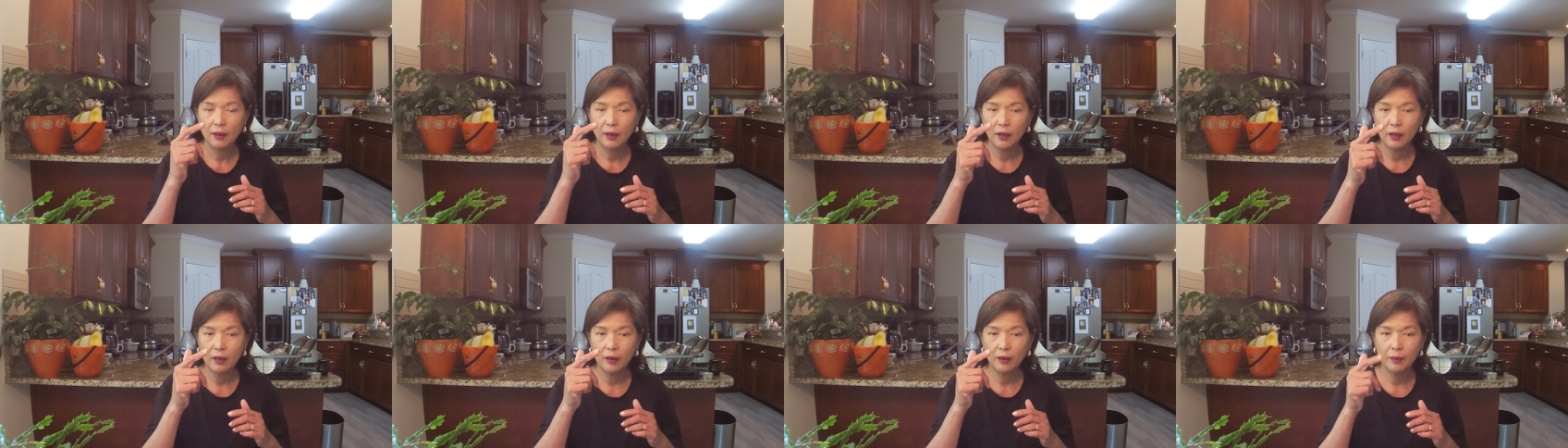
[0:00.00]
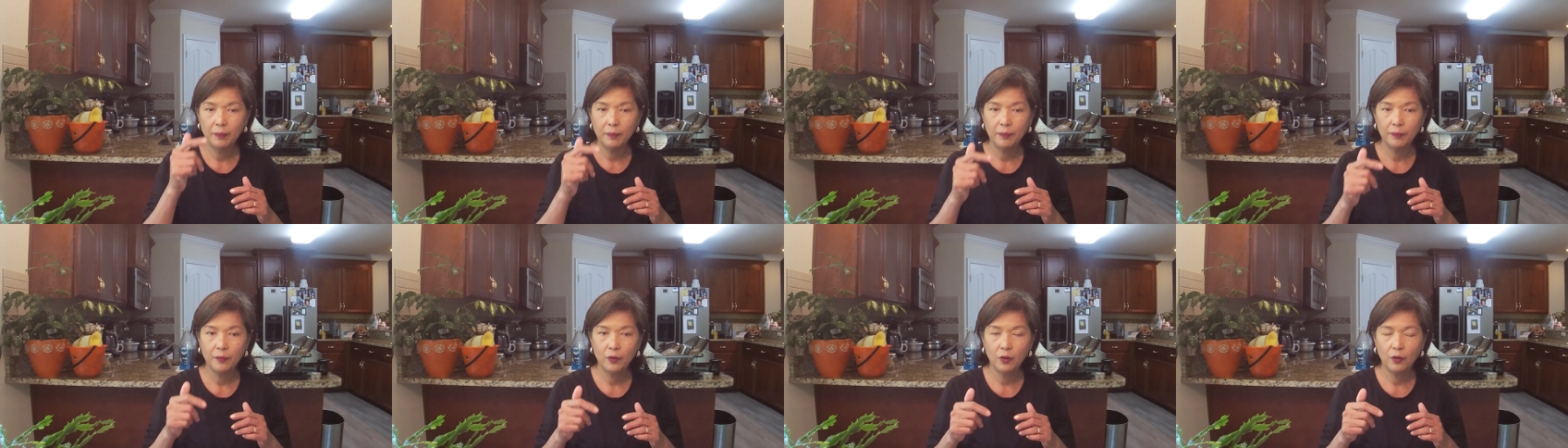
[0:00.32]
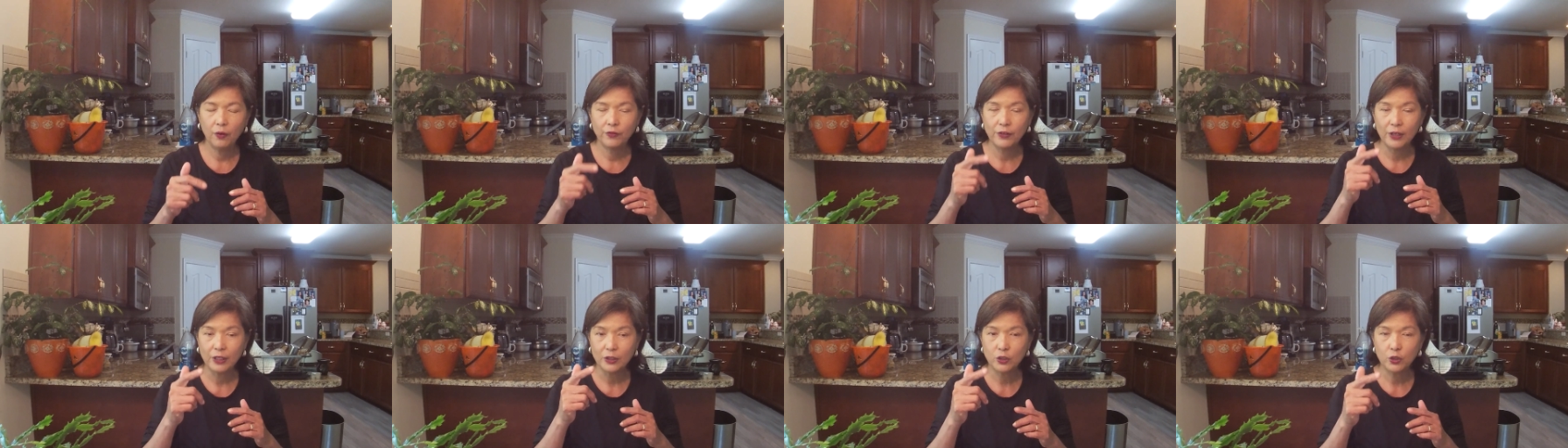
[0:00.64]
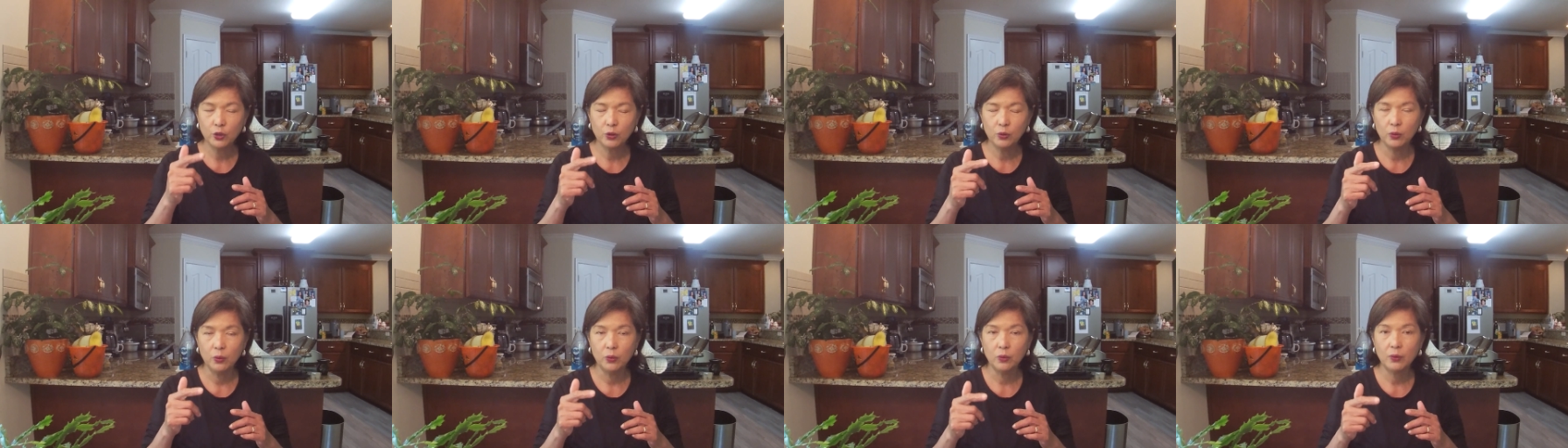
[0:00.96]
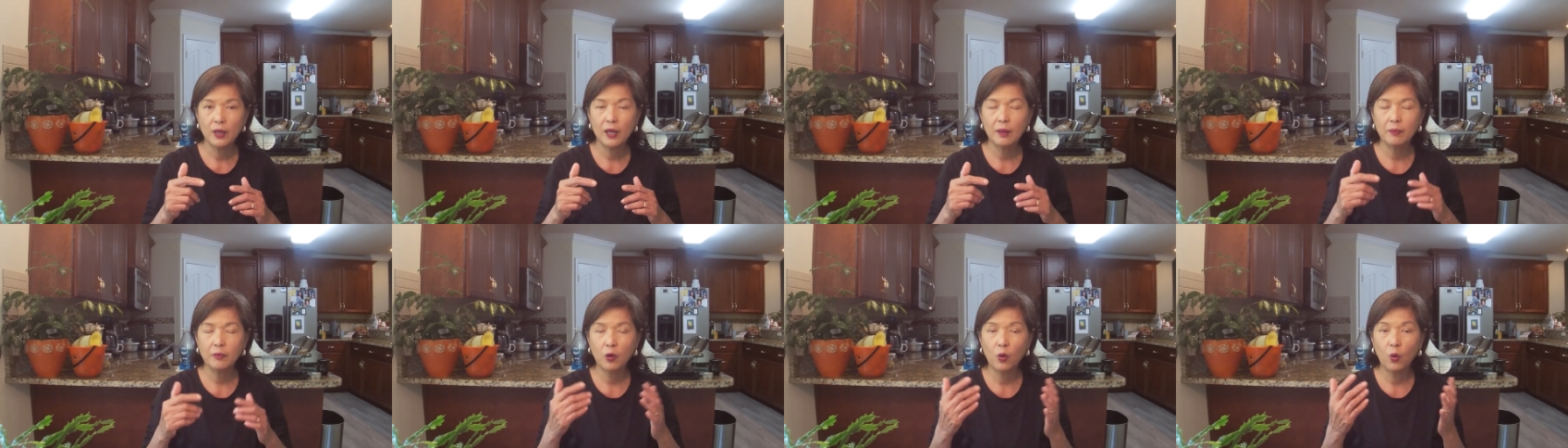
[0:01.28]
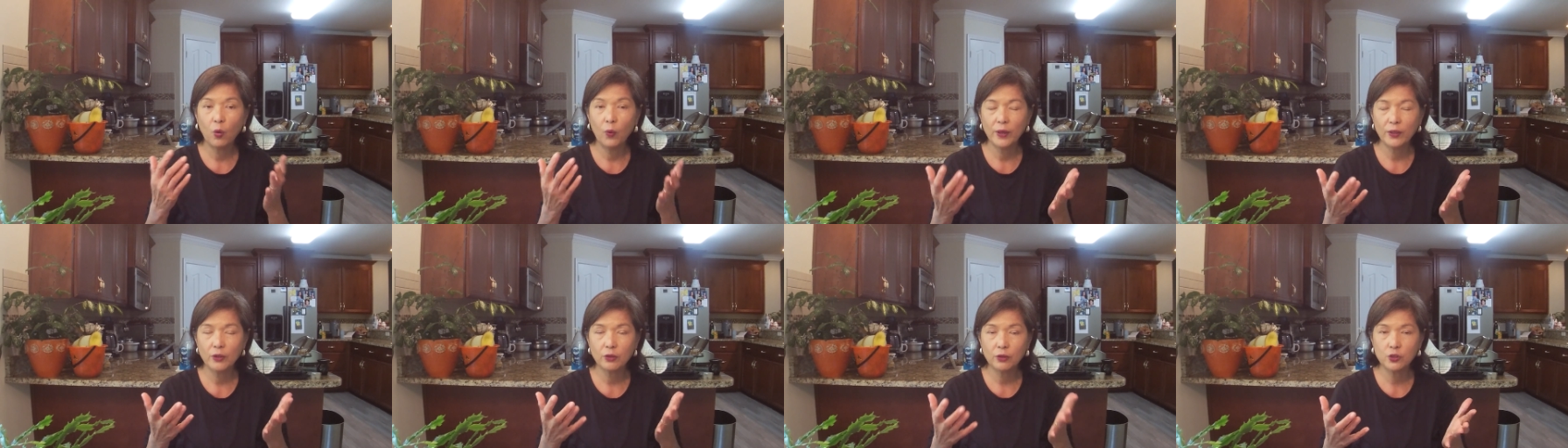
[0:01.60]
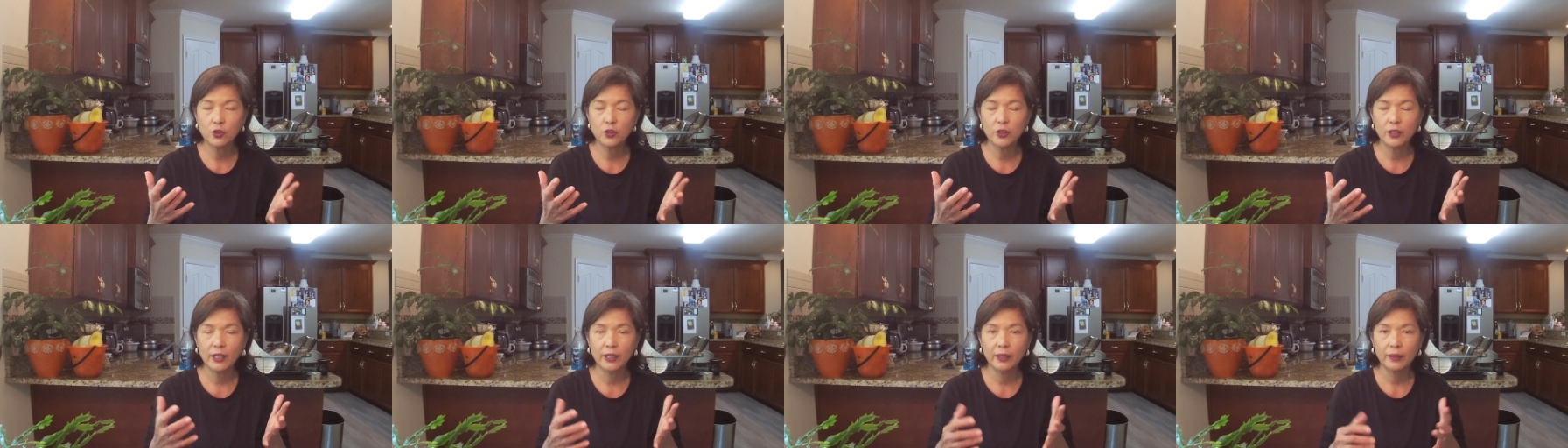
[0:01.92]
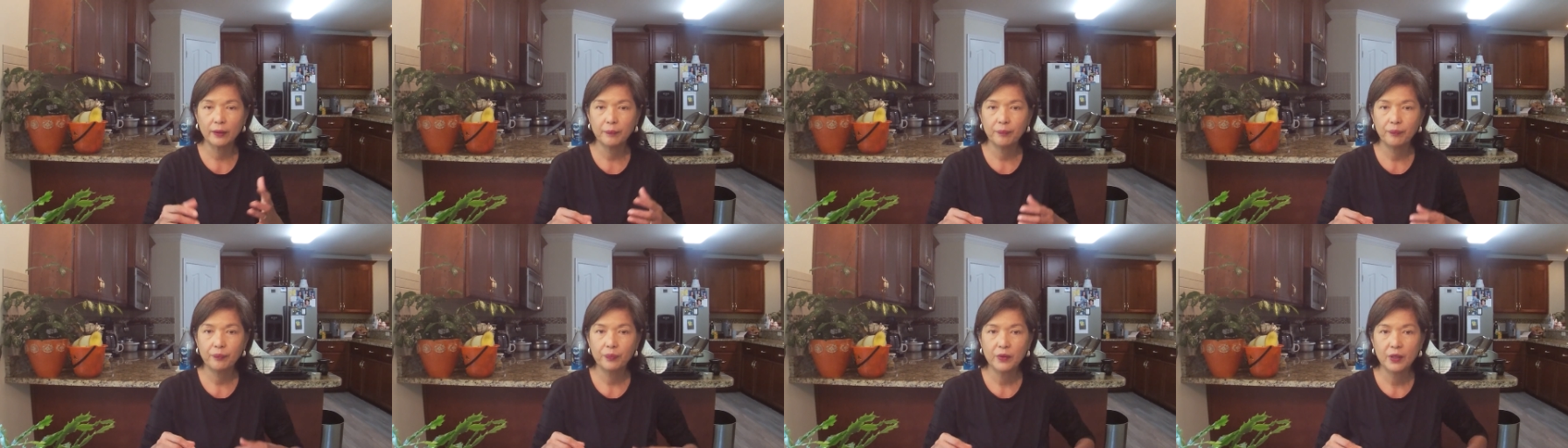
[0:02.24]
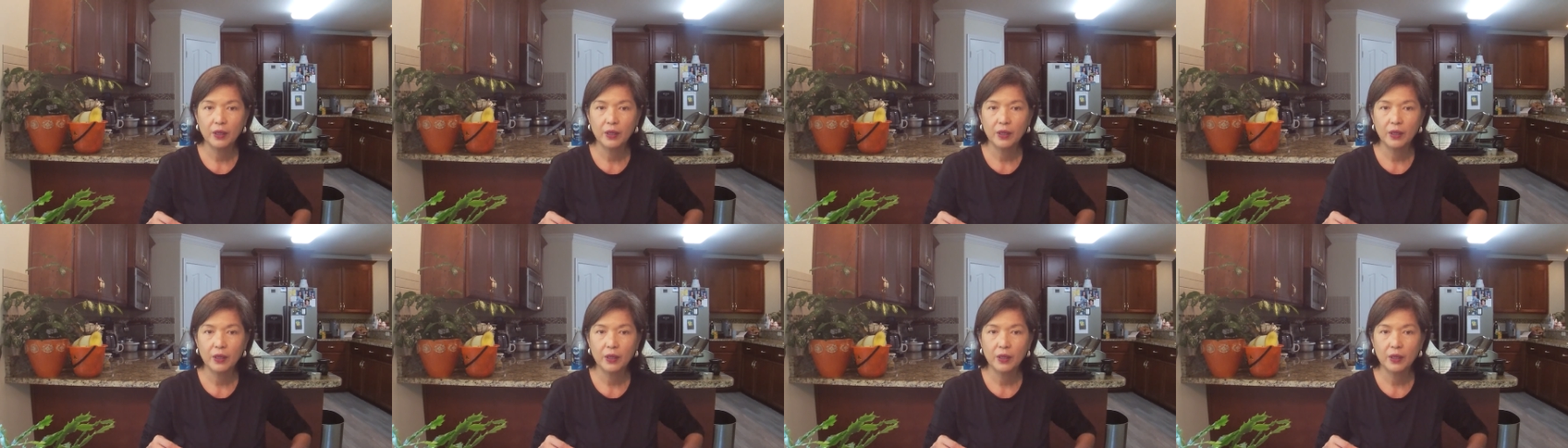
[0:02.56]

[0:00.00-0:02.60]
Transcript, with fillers: um, of the two I'm going to check.